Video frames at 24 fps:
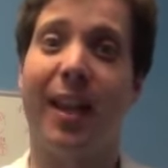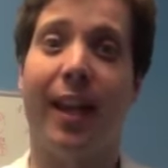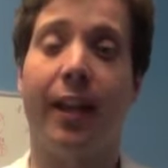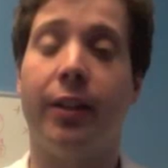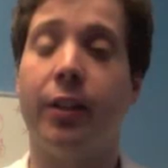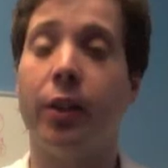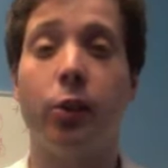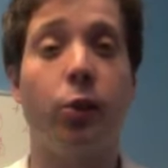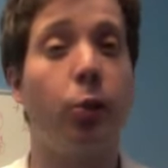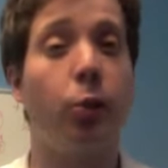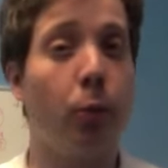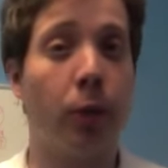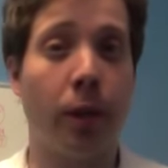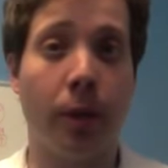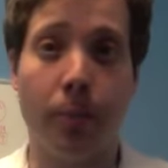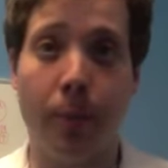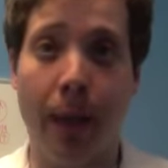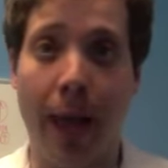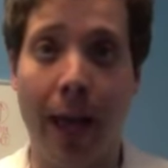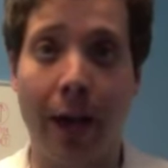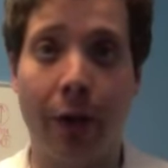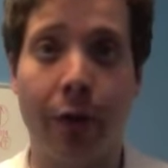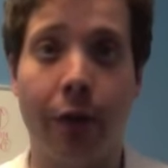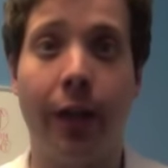It doesn't really
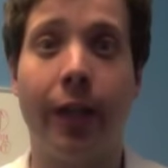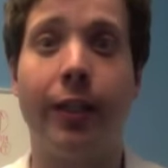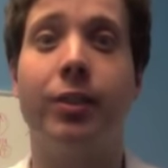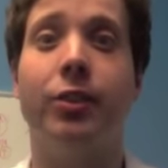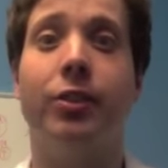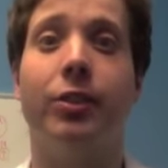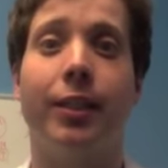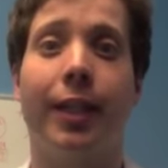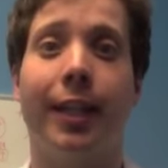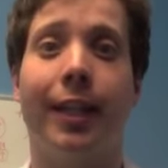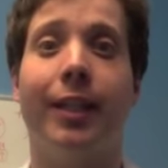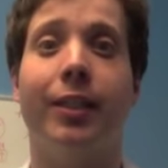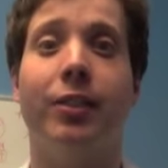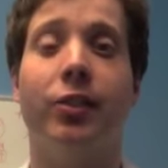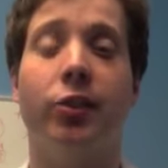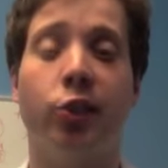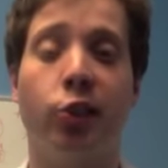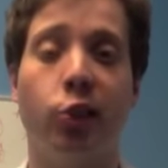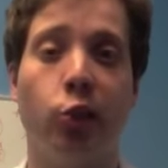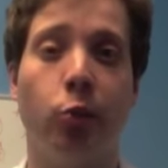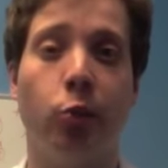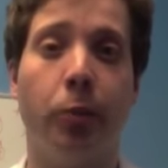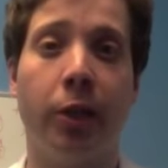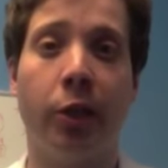matter. It can
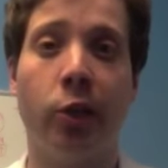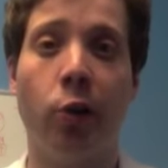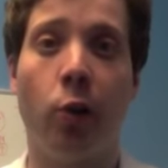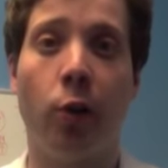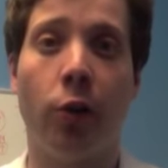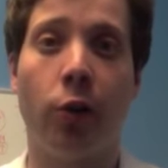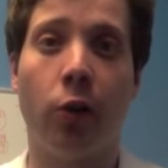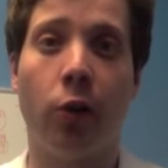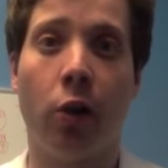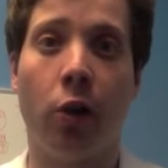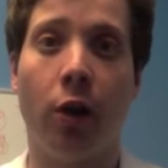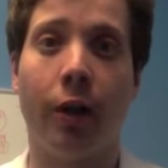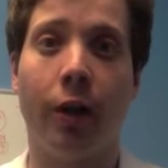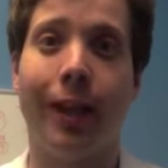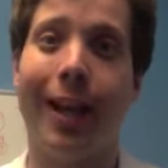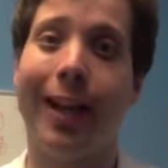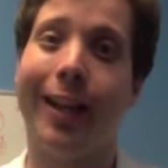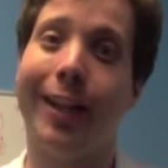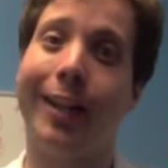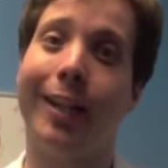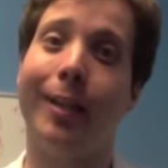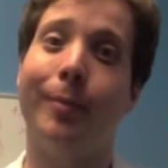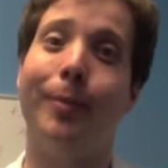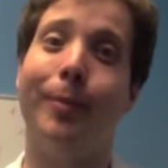still be going on,
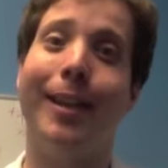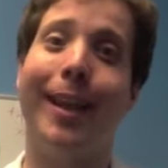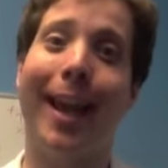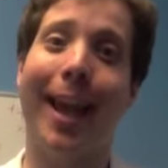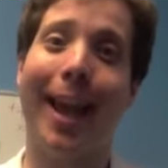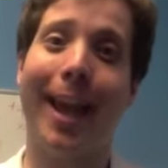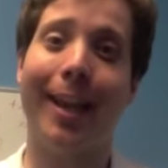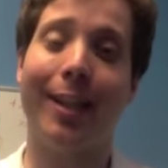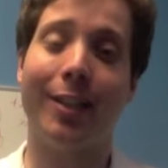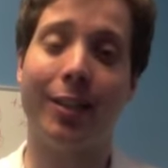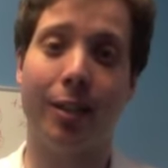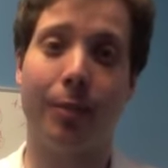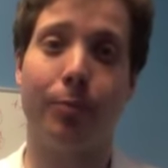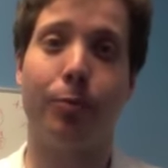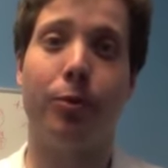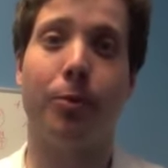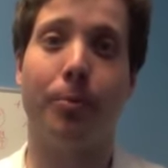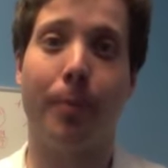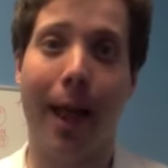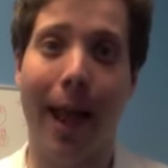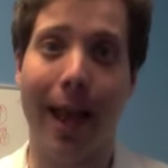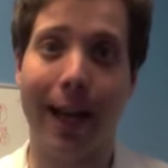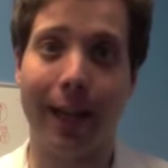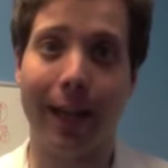and it can be
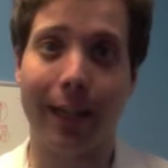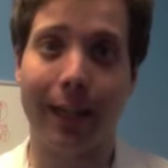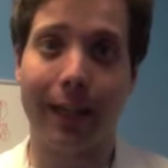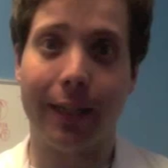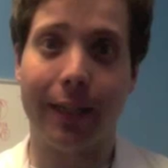asymptomatic.